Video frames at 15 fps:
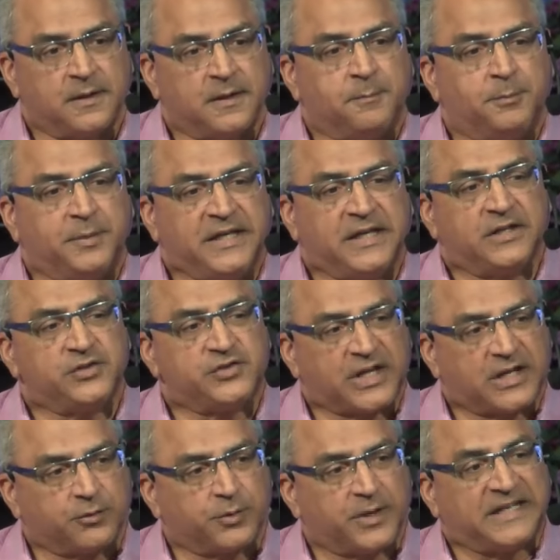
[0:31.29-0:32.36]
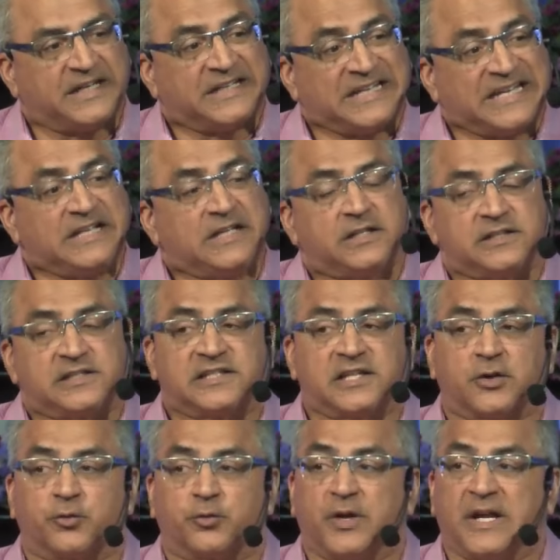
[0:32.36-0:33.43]
being generated in
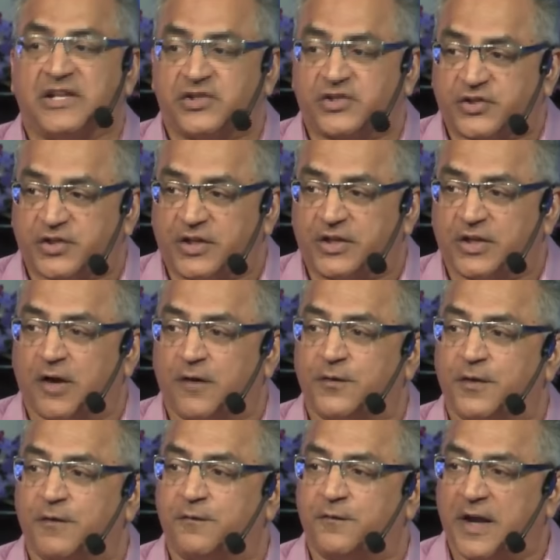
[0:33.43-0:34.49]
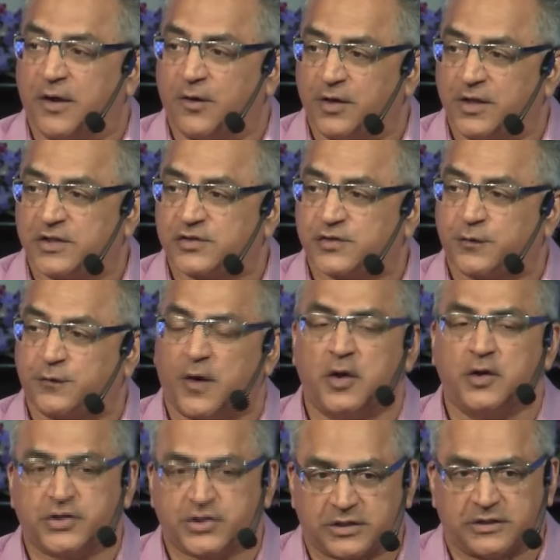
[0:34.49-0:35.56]
consideration of the various
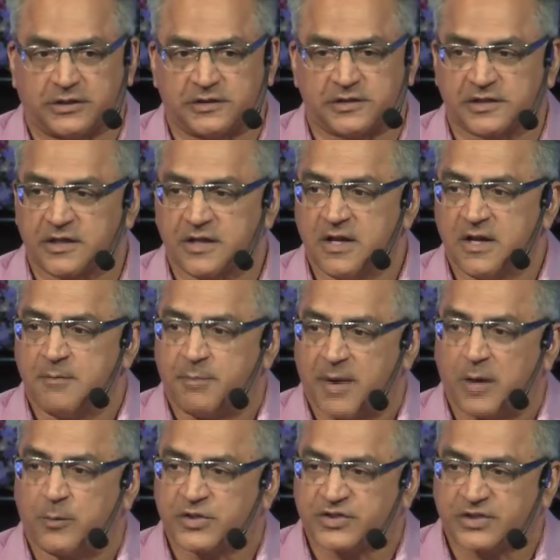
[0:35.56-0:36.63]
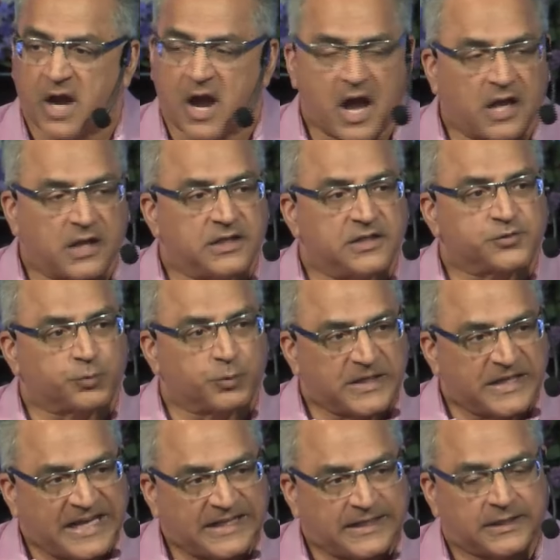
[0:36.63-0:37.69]
functions by which God is
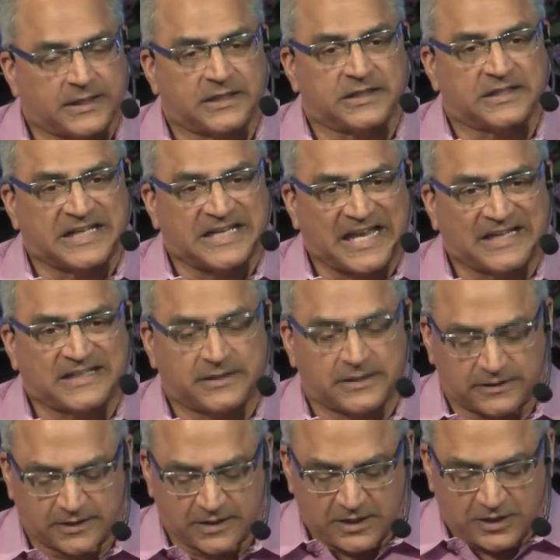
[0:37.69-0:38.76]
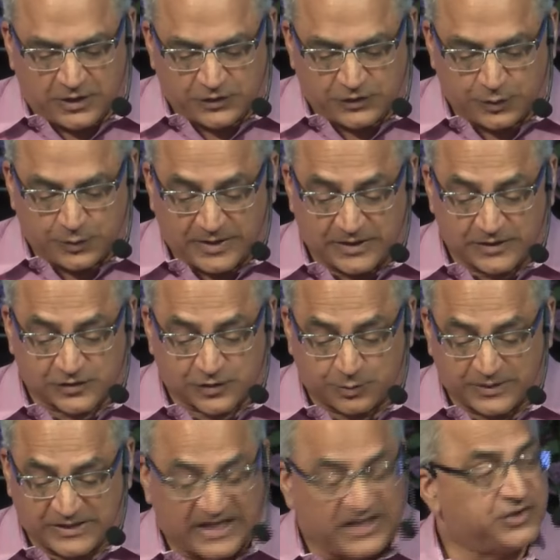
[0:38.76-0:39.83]
related and connected to His
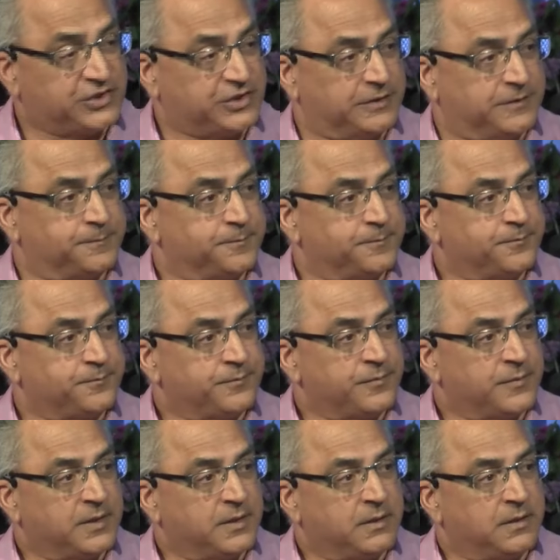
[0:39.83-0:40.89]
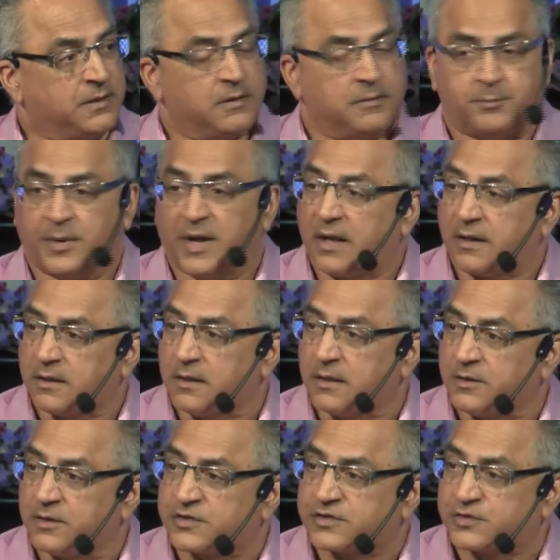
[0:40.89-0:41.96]
creation. But
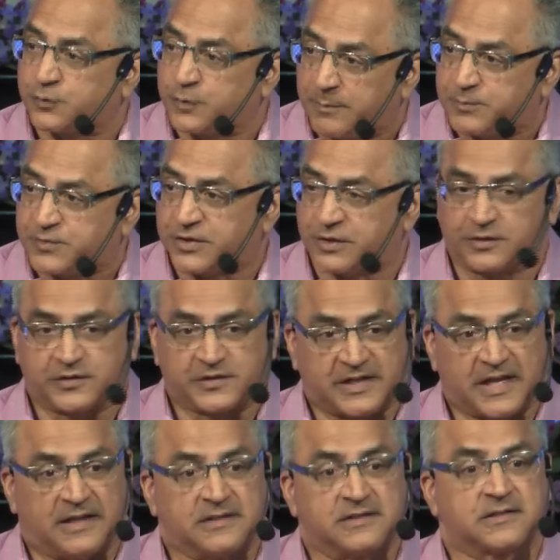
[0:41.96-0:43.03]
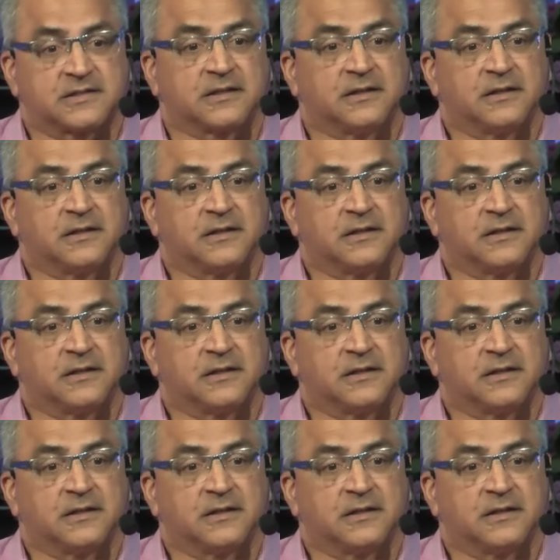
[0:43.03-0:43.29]
the Scripture says,